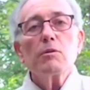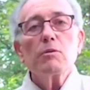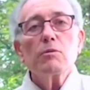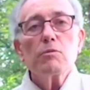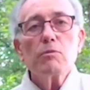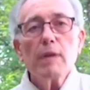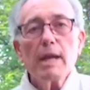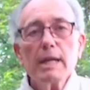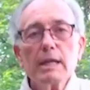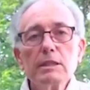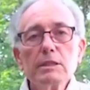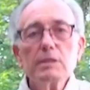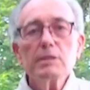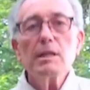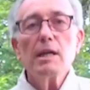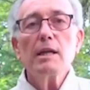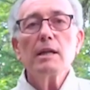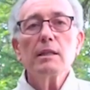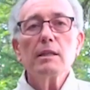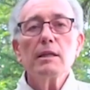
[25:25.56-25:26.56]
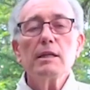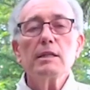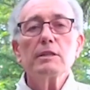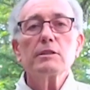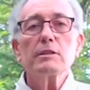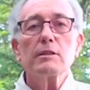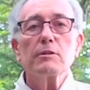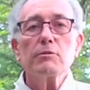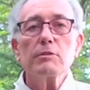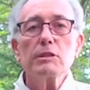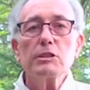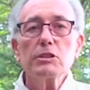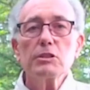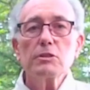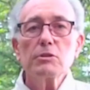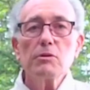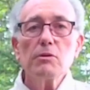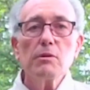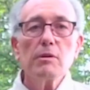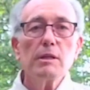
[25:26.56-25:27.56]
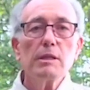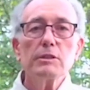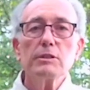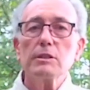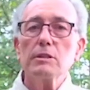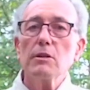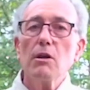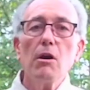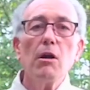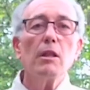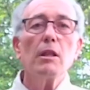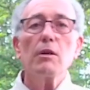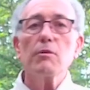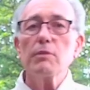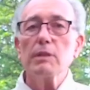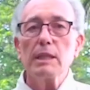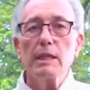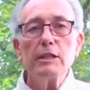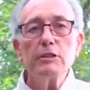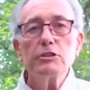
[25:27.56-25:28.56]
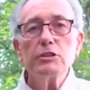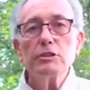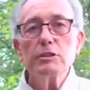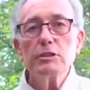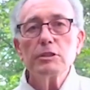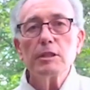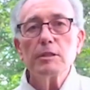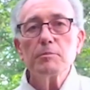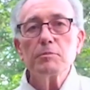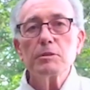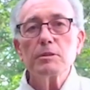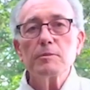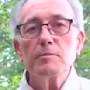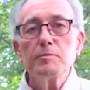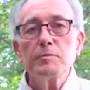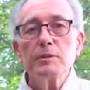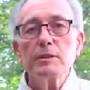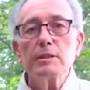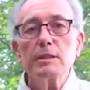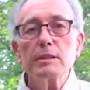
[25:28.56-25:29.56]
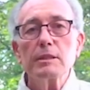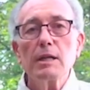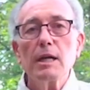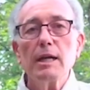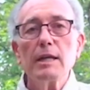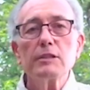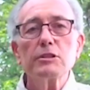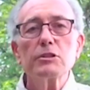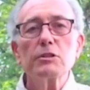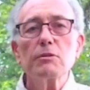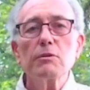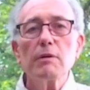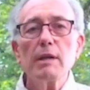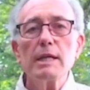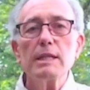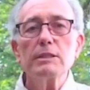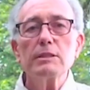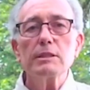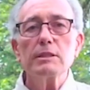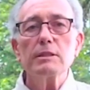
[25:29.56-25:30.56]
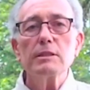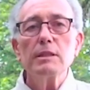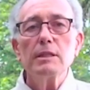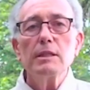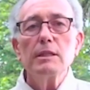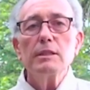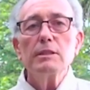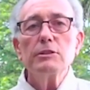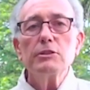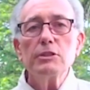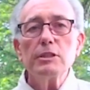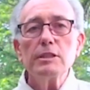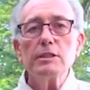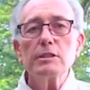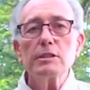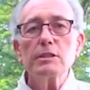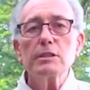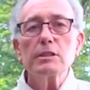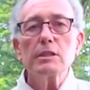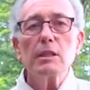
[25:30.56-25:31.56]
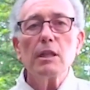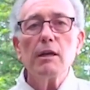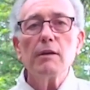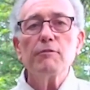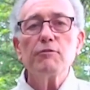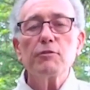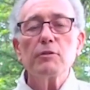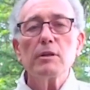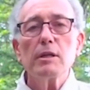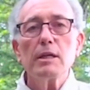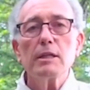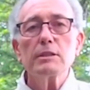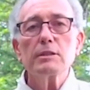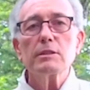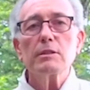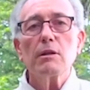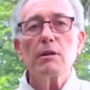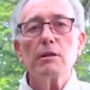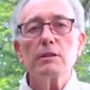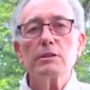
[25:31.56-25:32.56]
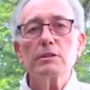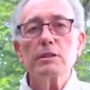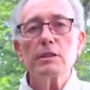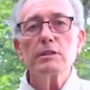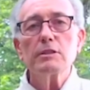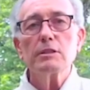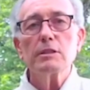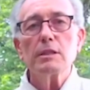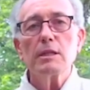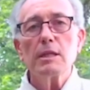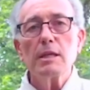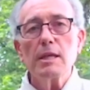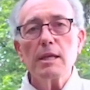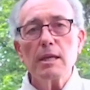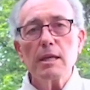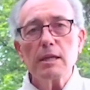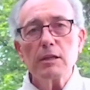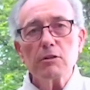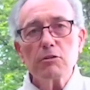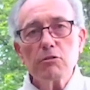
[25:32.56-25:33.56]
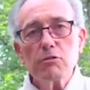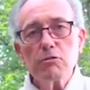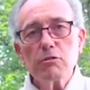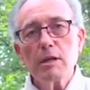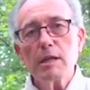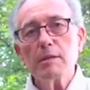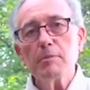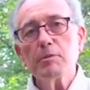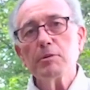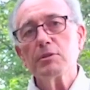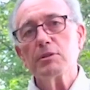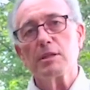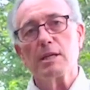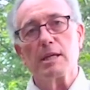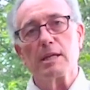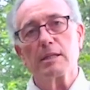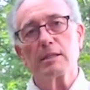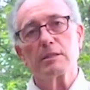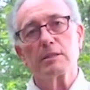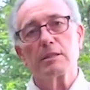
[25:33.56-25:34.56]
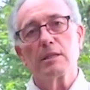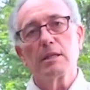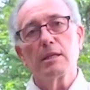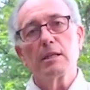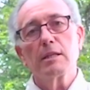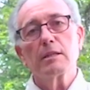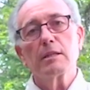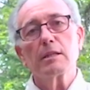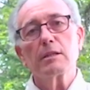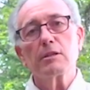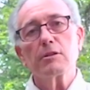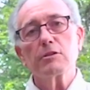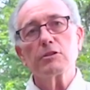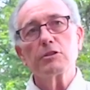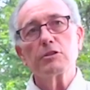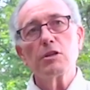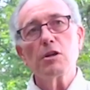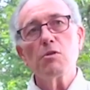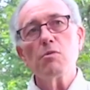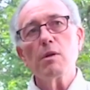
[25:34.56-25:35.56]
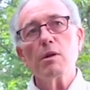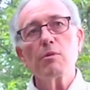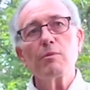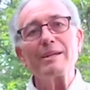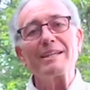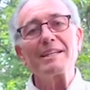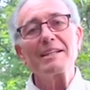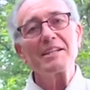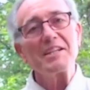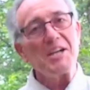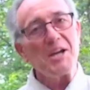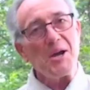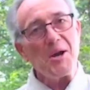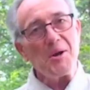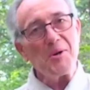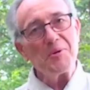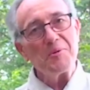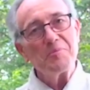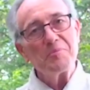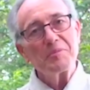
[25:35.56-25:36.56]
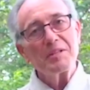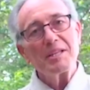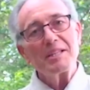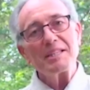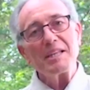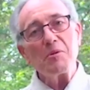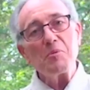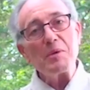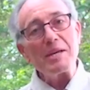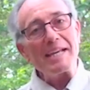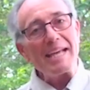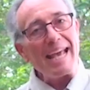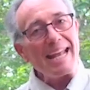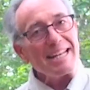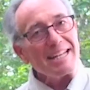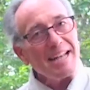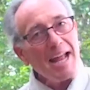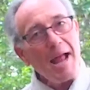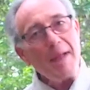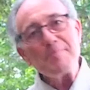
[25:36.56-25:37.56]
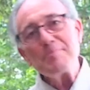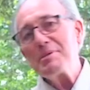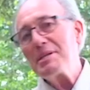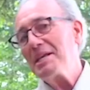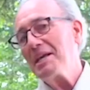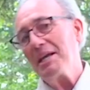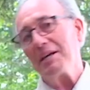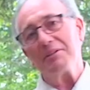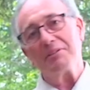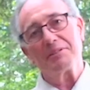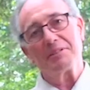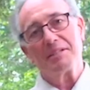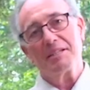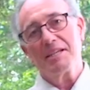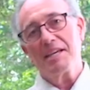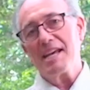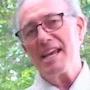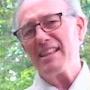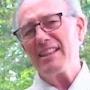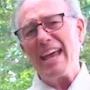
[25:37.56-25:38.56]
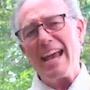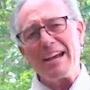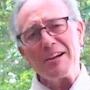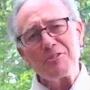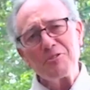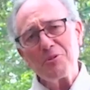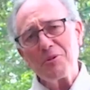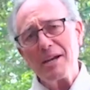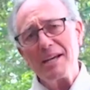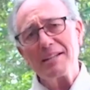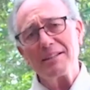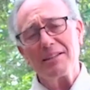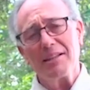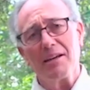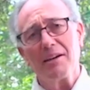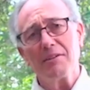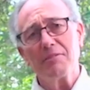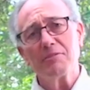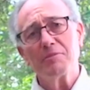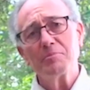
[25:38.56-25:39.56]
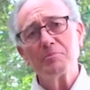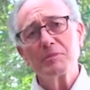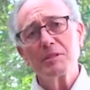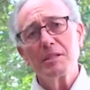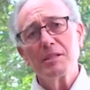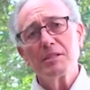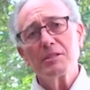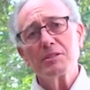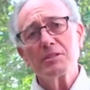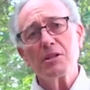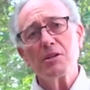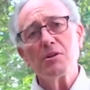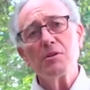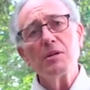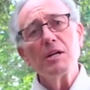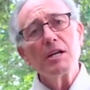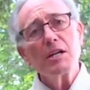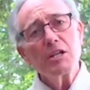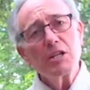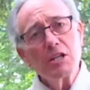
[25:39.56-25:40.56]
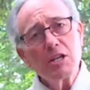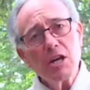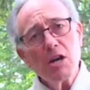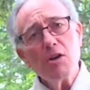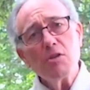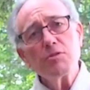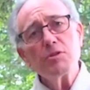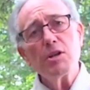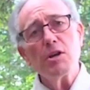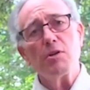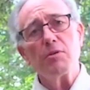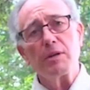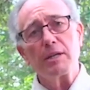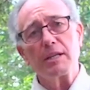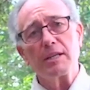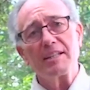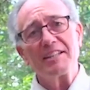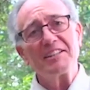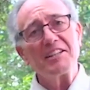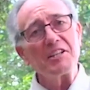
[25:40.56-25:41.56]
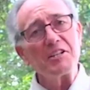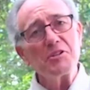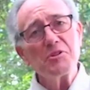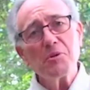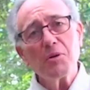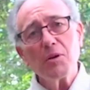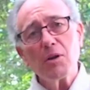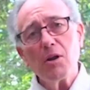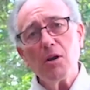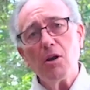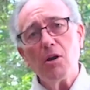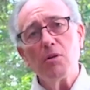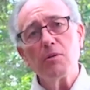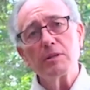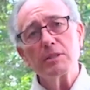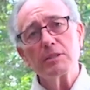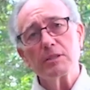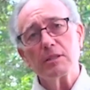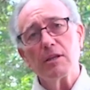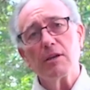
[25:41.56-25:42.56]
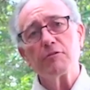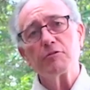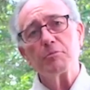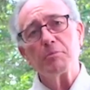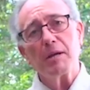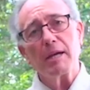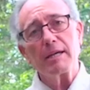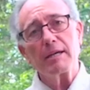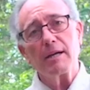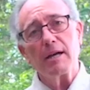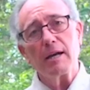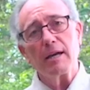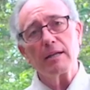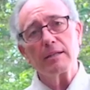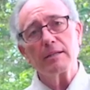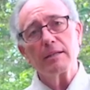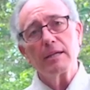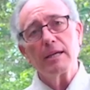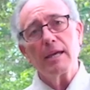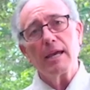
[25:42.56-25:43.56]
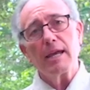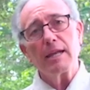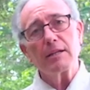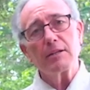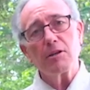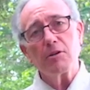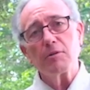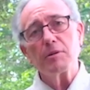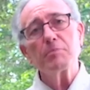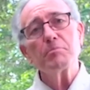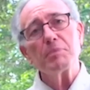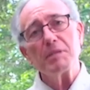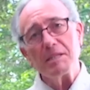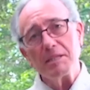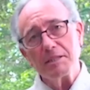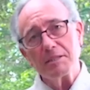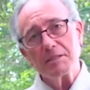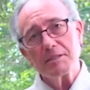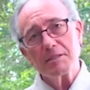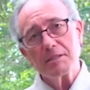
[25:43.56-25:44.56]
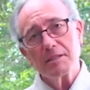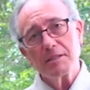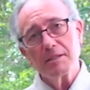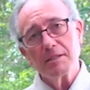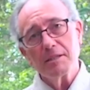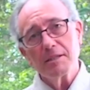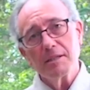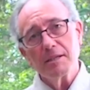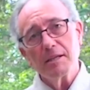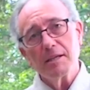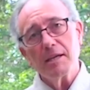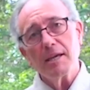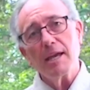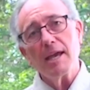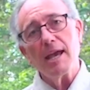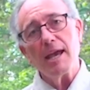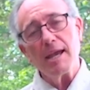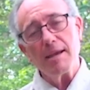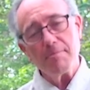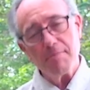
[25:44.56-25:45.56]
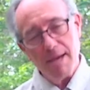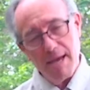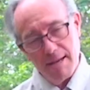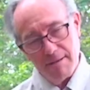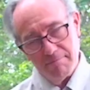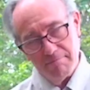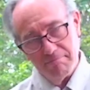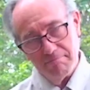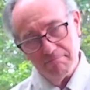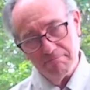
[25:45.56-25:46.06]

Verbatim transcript: reconcile us and restore us in all our relationships, that God's grace and Jesus' love for us are such incredible things that there is nowhere we can go that we cannot be held in that great love. So go knowing that you are always loved by God and go in peace. Amen.